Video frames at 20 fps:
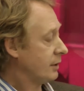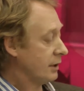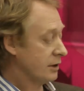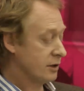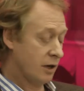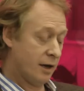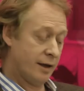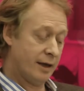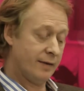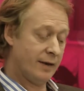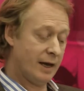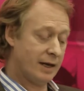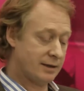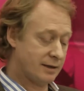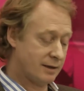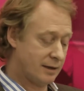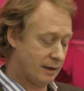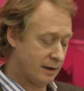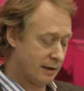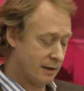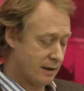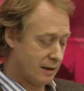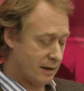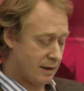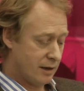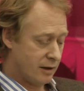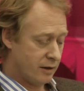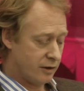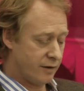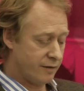So I think that's the
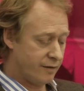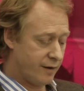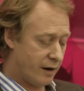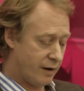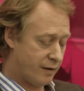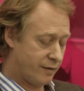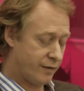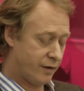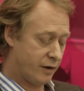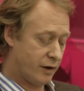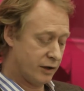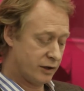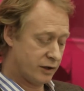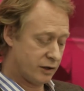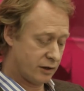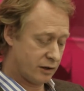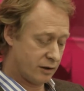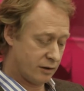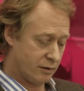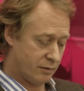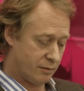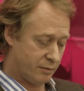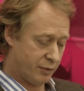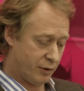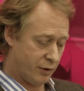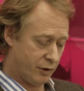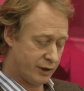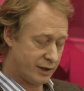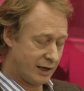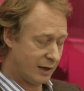very first
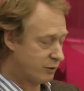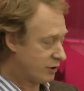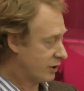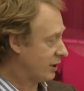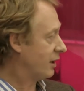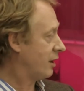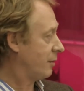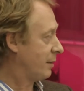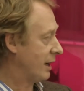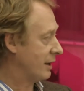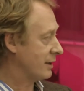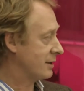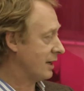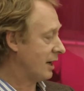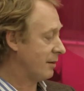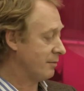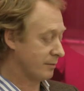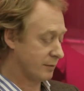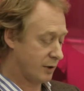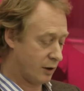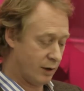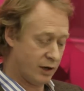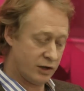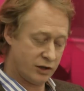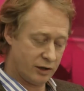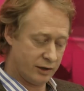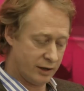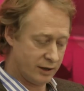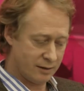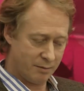point. I was thinking about the same
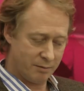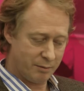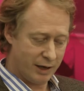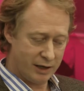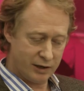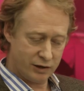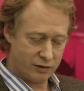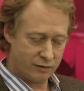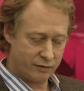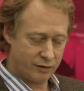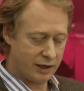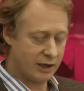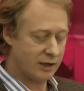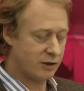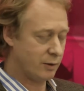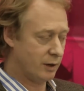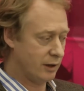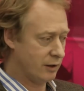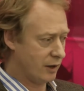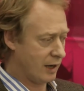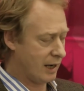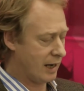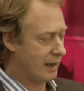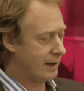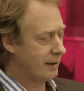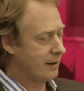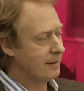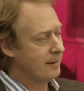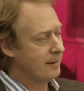question. There's a bunch of things we look at.